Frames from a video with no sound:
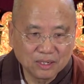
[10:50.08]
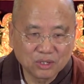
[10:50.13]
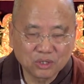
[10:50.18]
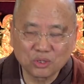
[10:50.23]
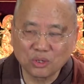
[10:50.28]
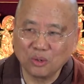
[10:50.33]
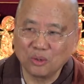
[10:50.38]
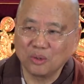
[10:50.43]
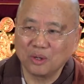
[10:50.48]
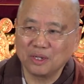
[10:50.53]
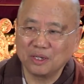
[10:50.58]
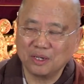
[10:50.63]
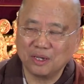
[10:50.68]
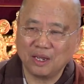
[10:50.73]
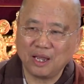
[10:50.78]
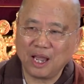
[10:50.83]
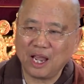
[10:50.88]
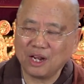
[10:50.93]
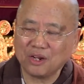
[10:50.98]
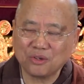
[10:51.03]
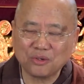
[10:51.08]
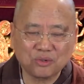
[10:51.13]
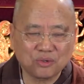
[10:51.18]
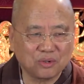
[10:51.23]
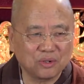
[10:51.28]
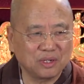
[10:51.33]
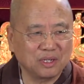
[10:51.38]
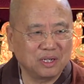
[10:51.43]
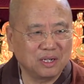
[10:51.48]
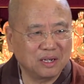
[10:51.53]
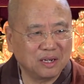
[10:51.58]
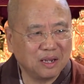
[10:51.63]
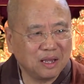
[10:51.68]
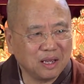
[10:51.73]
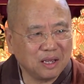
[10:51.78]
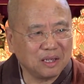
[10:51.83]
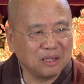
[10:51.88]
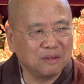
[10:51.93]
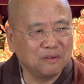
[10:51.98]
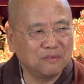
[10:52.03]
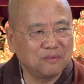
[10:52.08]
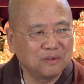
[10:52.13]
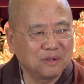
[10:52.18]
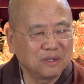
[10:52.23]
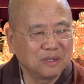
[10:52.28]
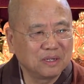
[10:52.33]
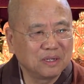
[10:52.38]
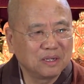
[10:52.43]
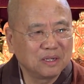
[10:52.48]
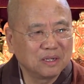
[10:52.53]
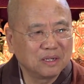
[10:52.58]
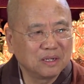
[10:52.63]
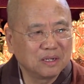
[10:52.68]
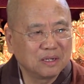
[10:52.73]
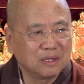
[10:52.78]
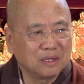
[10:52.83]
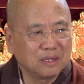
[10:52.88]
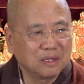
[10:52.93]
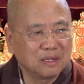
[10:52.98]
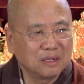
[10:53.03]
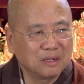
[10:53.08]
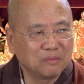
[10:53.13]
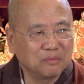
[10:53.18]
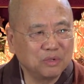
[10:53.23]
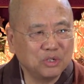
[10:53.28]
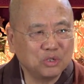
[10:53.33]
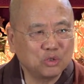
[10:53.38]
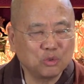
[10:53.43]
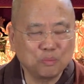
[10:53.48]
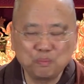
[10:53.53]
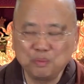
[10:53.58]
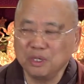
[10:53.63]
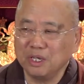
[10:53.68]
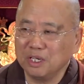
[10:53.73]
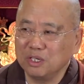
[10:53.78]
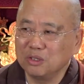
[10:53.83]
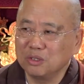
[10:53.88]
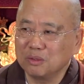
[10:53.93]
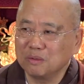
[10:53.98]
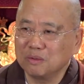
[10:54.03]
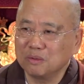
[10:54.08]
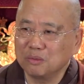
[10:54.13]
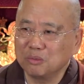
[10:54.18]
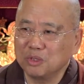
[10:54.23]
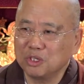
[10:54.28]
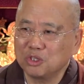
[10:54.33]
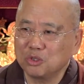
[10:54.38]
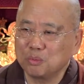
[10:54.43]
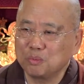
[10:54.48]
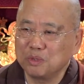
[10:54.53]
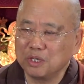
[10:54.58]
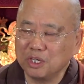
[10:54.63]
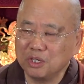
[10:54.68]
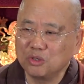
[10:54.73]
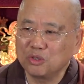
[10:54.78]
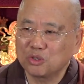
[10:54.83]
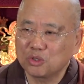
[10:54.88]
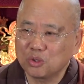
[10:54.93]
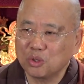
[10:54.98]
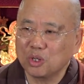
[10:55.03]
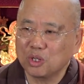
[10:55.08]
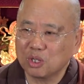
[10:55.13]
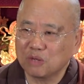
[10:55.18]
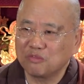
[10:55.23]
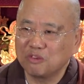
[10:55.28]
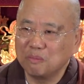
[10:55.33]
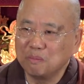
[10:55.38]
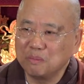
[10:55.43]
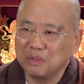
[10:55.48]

So actually, in life, we should be in search of a